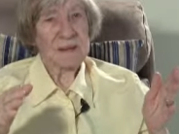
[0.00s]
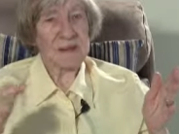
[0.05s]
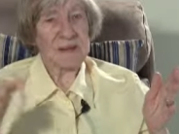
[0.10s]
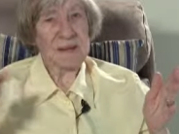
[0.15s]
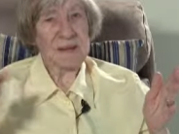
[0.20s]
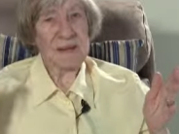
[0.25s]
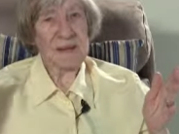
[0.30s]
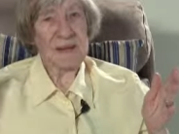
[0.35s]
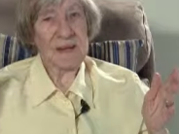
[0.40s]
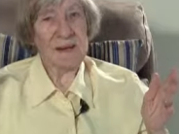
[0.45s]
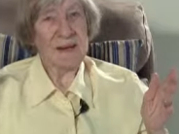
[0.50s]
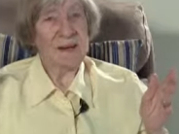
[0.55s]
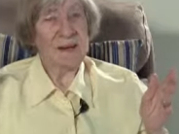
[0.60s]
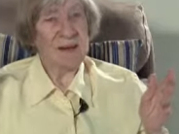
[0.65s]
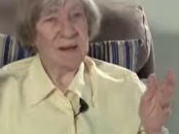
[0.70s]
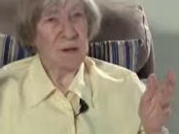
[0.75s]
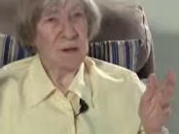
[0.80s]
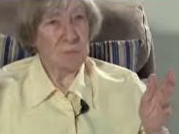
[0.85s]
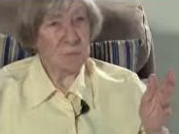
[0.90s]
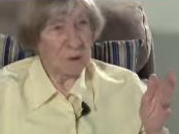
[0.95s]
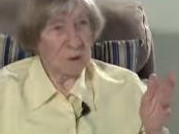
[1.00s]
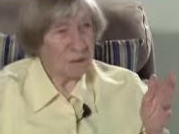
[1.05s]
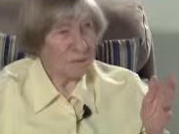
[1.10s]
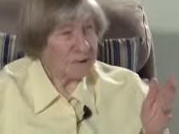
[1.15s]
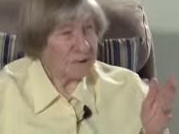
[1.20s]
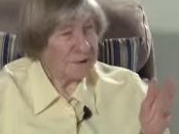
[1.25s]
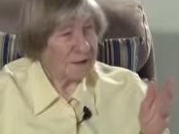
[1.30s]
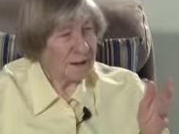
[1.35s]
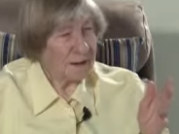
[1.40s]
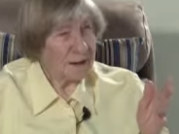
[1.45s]
he said, "You
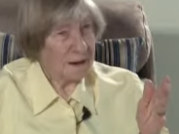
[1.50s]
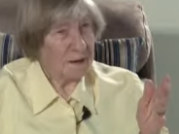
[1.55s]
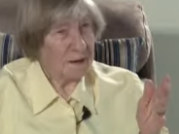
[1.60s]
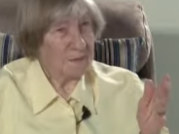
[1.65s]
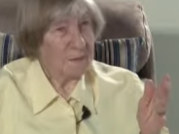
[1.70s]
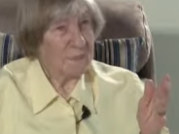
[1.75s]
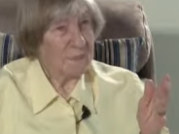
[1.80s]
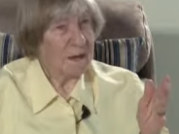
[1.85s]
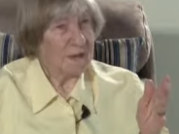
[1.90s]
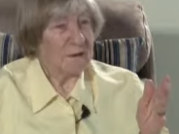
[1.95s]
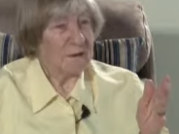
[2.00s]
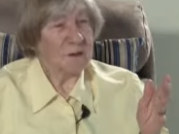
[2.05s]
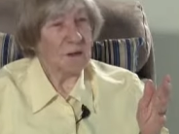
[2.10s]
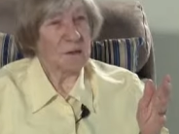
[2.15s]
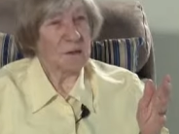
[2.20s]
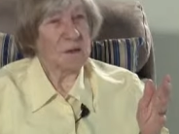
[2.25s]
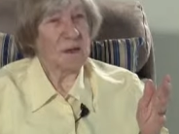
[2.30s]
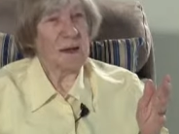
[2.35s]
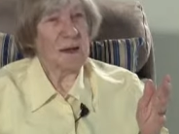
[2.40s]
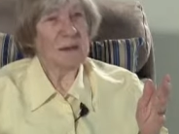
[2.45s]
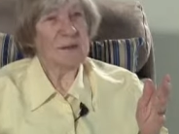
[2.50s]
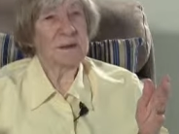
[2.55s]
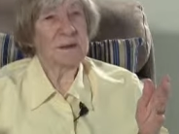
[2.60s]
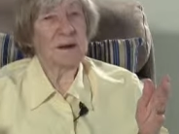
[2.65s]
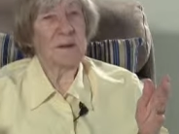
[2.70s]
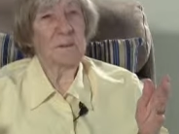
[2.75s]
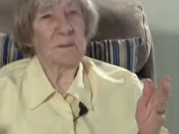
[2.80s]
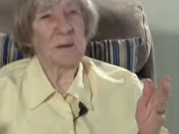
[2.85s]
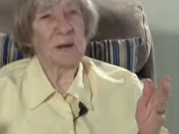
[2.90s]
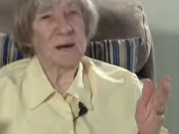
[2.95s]
prophesied over me in
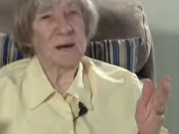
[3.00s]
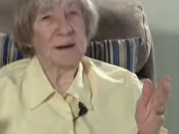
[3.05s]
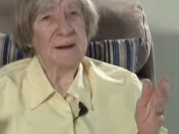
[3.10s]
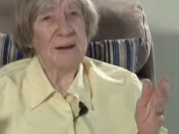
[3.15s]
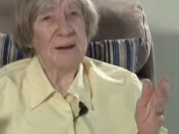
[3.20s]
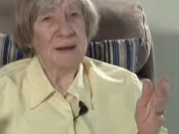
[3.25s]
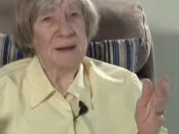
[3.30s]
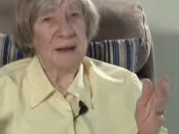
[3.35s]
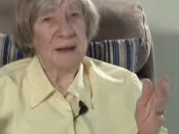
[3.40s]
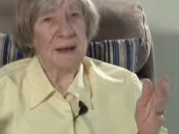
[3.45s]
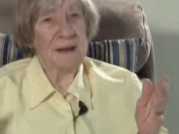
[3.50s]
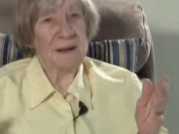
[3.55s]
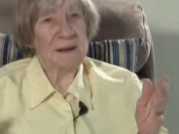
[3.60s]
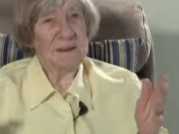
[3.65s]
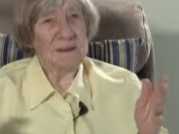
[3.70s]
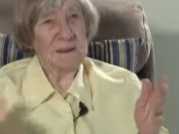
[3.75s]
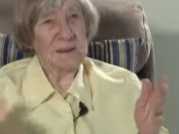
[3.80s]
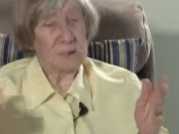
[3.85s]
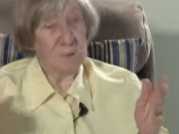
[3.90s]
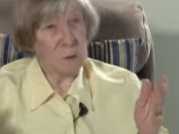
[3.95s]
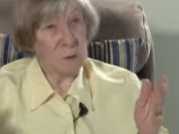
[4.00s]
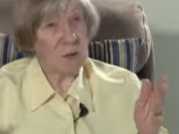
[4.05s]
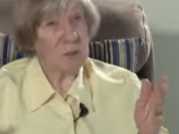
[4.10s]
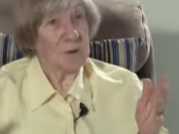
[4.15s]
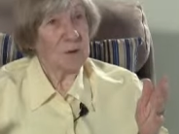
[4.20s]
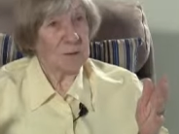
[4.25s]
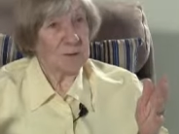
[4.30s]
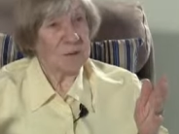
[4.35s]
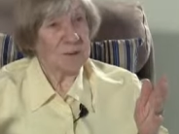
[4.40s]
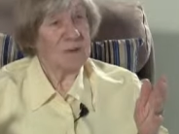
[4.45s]
2001, and he said,
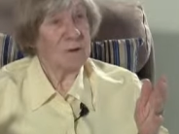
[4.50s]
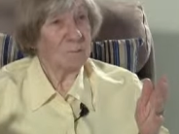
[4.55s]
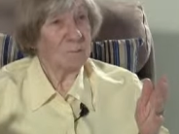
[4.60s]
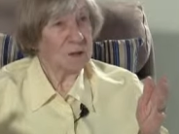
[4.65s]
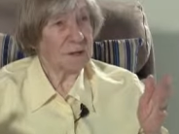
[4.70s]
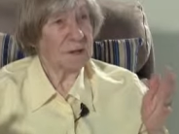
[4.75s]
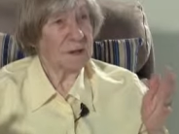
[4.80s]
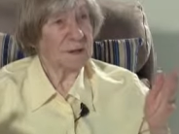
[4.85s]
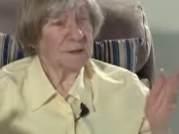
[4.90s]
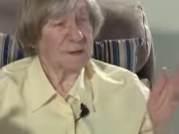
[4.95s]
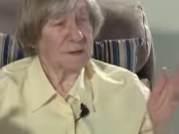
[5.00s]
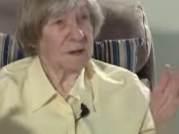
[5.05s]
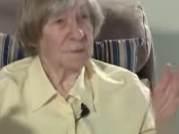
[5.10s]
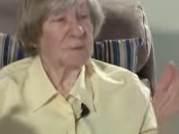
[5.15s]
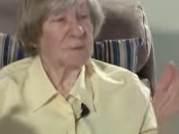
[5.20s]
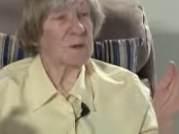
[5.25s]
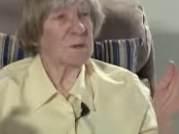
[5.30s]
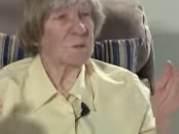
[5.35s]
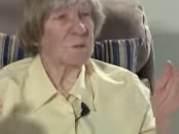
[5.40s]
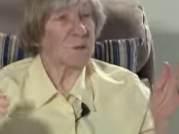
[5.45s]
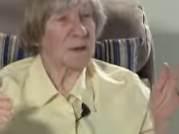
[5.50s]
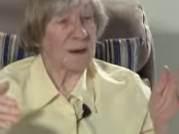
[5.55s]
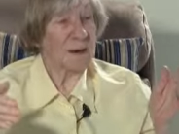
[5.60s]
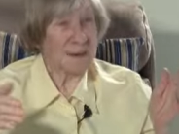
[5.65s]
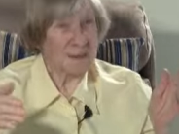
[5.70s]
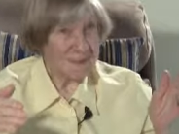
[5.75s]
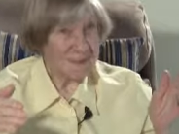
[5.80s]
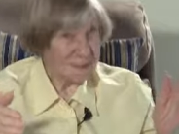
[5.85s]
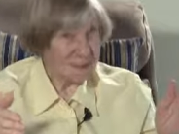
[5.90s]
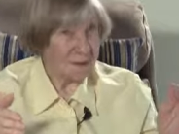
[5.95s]
what you said was
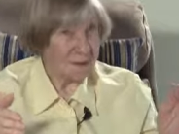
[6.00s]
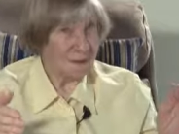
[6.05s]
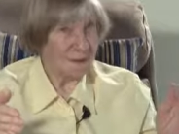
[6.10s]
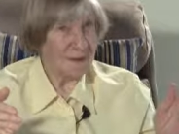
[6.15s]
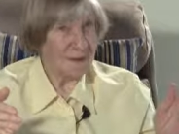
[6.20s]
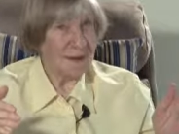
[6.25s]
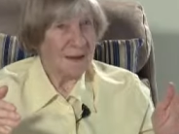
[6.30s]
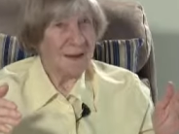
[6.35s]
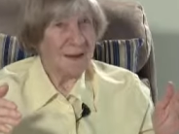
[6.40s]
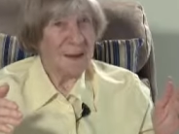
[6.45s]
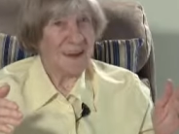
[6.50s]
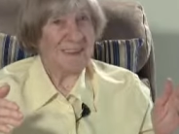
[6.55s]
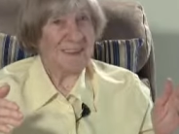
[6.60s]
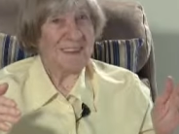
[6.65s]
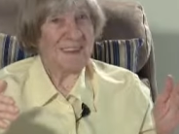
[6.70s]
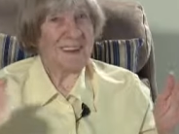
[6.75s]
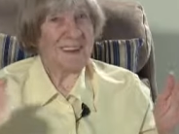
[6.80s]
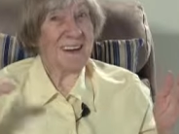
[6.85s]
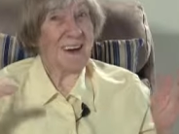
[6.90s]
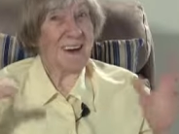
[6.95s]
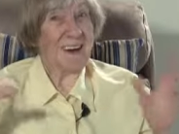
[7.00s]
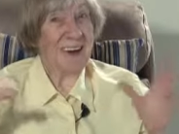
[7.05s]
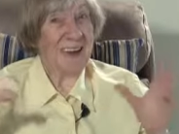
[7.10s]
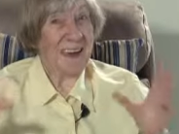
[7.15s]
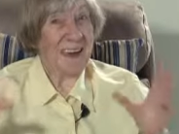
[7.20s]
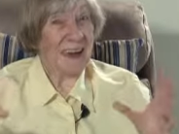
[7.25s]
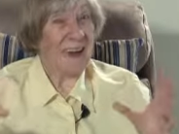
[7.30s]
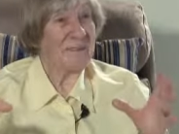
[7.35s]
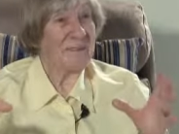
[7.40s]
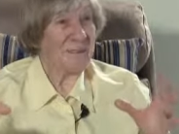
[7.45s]
really so. He said,
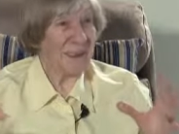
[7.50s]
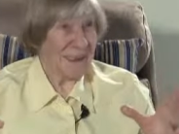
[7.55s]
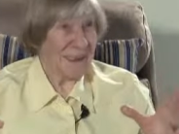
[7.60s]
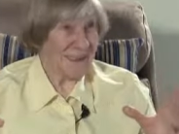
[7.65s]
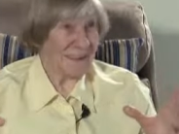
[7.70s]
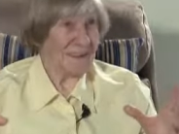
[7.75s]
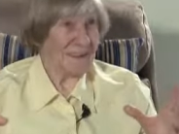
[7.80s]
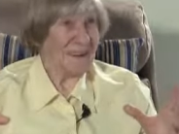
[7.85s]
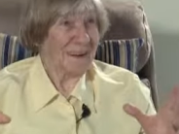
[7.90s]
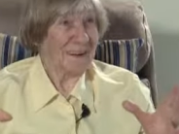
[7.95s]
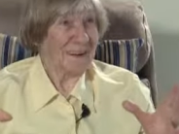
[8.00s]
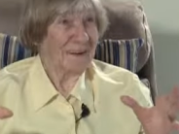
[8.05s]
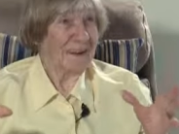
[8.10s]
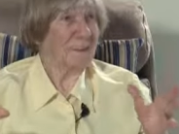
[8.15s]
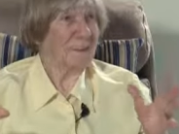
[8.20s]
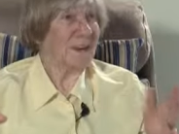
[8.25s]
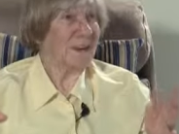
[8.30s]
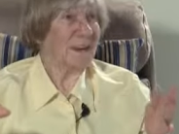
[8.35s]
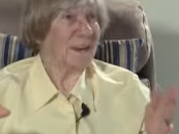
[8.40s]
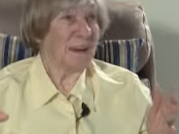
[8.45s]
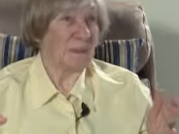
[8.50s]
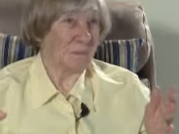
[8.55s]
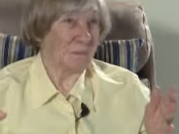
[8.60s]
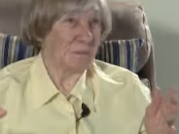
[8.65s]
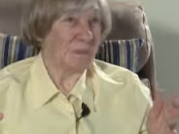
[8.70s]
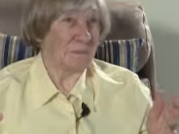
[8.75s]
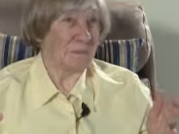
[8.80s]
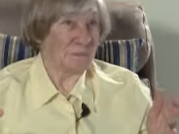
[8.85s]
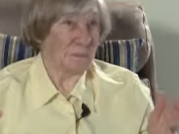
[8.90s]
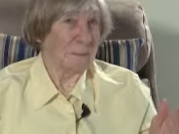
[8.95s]
I have had to be
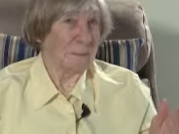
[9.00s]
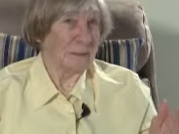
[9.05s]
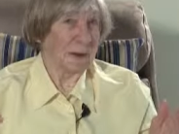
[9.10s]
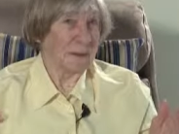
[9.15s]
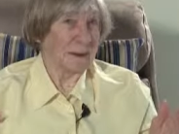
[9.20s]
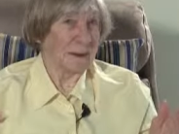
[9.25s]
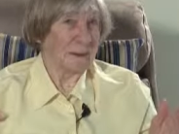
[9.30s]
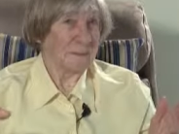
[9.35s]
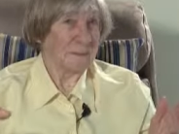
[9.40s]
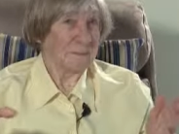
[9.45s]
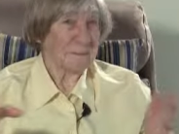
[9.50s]
careful of women."